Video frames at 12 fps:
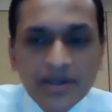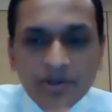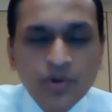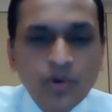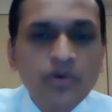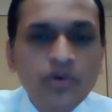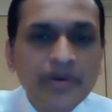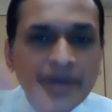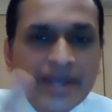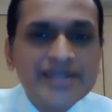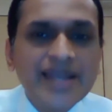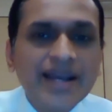you know
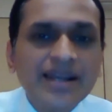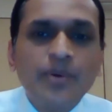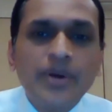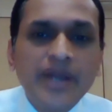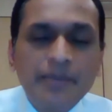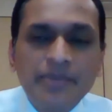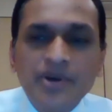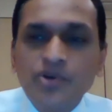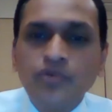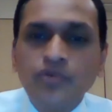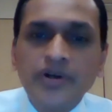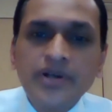exactly what happened
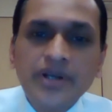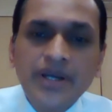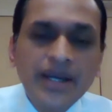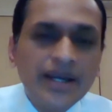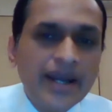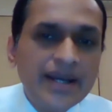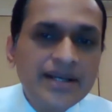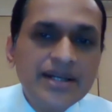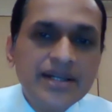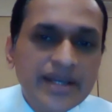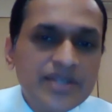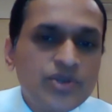over
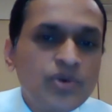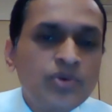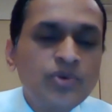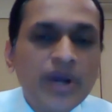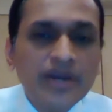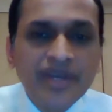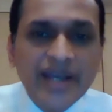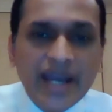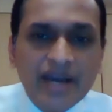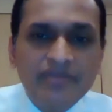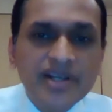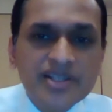90 days. You have the
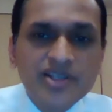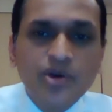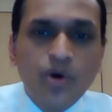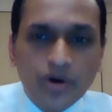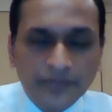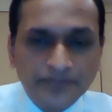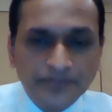average score.